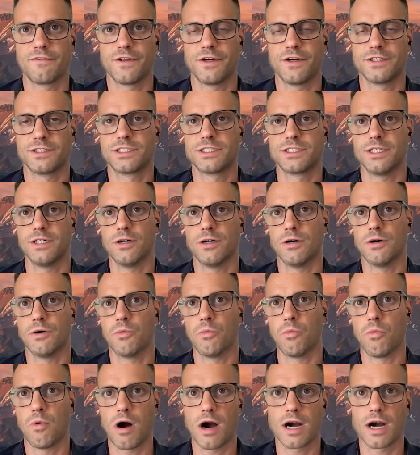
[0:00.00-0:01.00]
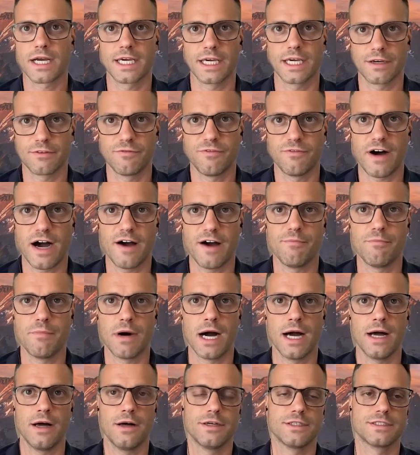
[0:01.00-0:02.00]
they're still walking five
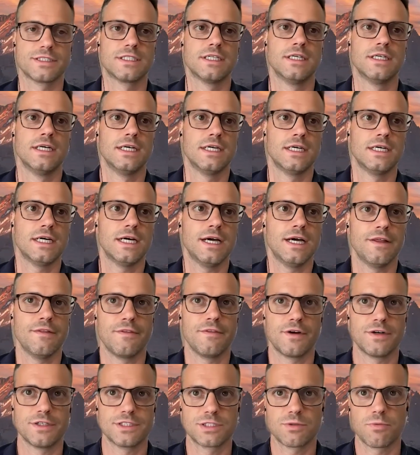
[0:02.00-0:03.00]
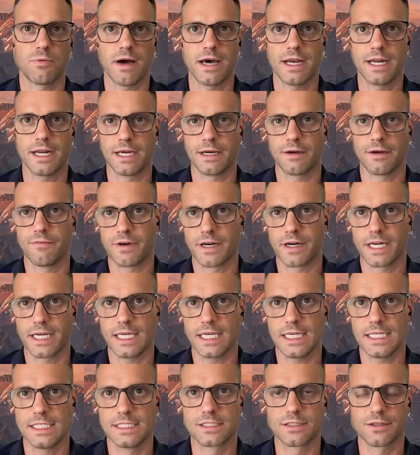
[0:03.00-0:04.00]
miles and they're sweating very
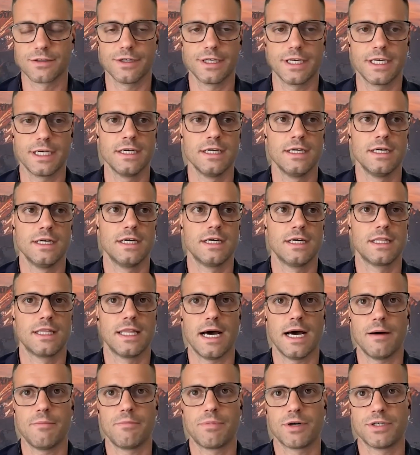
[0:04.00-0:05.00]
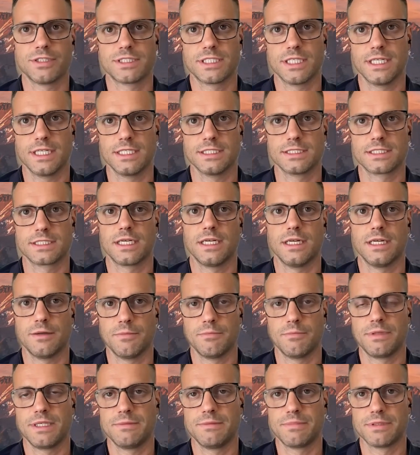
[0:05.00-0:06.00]
easily, that person is going to
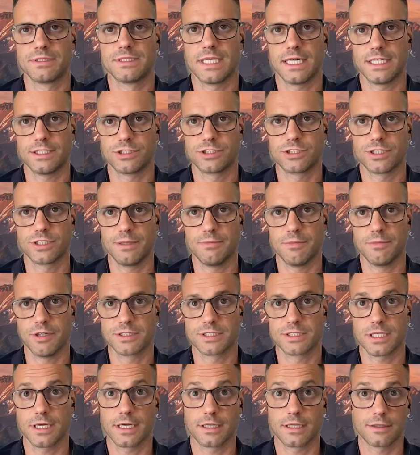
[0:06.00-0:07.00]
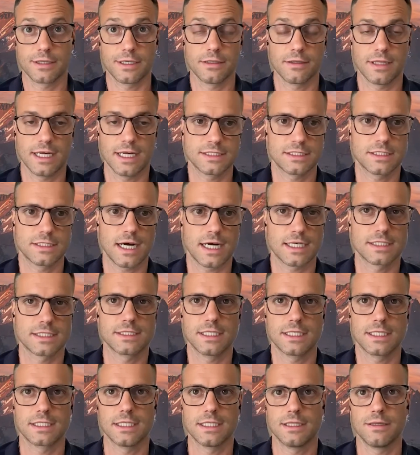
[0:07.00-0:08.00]
be potentially most likely less
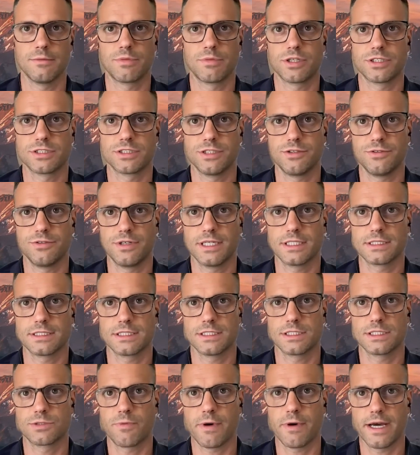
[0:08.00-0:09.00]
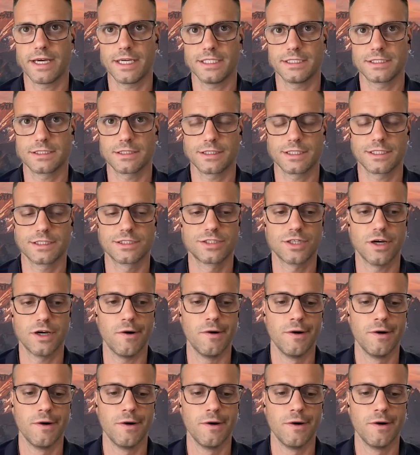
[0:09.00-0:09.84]
toxic than the person who doesn't sweat easily. So,